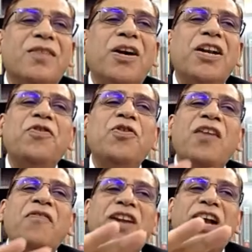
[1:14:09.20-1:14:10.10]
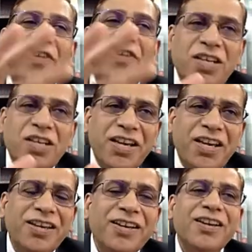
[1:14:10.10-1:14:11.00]
But if you have
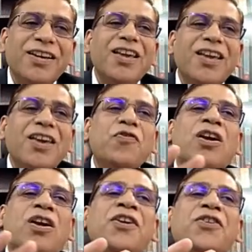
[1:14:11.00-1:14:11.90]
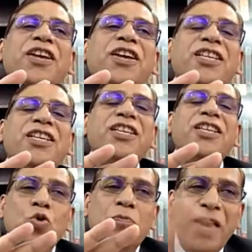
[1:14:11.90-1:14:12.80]
diversity, if your country
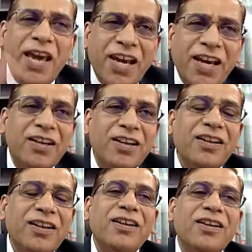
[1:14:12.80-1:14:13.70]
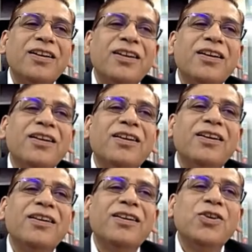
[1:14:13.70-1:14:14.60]
is too big,
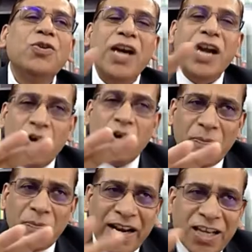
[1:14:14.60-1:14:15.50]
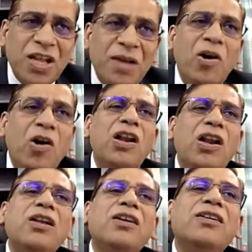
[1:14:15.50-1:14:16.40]
you cannot manage them
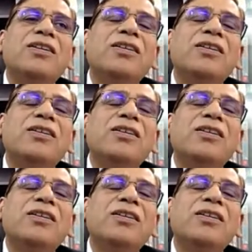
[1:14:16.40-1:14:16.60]
all,